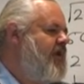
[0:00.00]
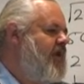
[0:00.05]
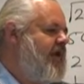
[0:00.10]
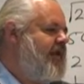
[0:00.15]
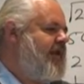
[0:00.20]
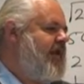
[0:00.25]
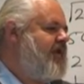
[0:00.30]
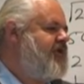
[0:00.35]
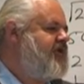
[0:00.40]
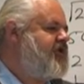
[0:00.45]

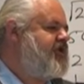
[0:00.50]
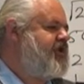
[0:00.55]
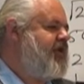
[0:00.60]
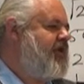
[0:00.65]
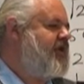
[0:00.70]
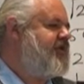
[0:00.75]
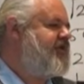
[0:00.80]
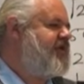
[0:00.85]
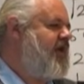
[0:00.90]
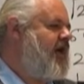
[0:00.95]
and hence
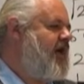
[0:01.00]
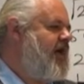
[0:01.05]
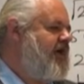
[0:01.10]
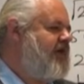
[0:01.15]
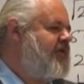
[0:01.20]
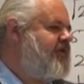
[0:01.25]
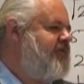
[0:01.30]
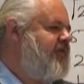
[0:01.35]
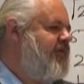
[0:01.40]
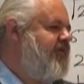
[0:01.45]
shields the
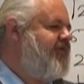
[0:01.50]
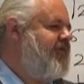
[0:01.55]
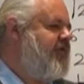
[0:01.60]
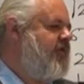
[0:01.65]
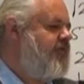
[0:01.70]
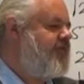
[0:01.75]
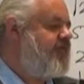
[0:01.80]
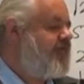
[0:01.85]
ions from the